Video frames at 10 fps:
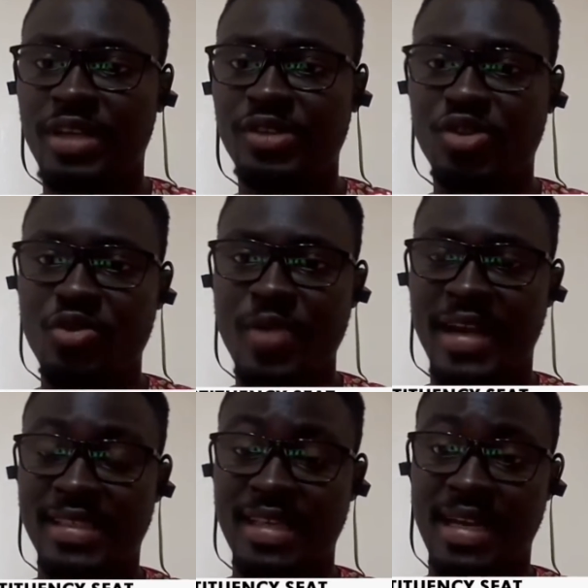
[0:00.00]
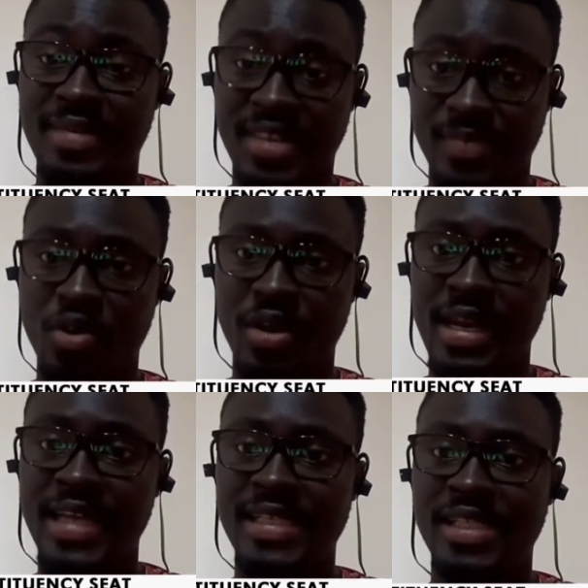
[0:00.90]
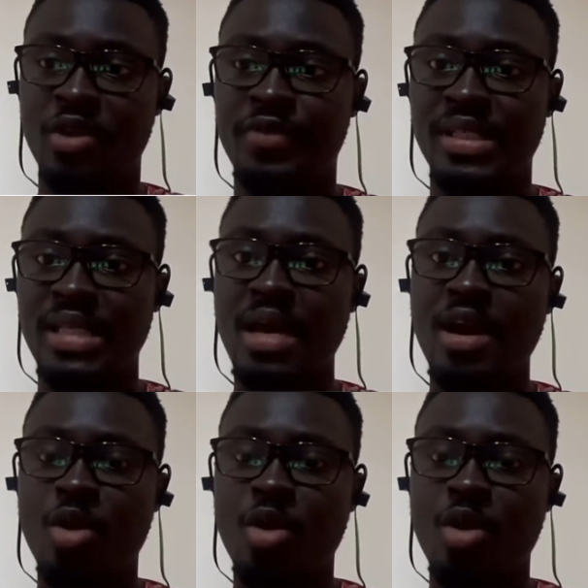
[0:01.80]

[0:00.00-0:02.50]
And so we understand that this morning the AG's office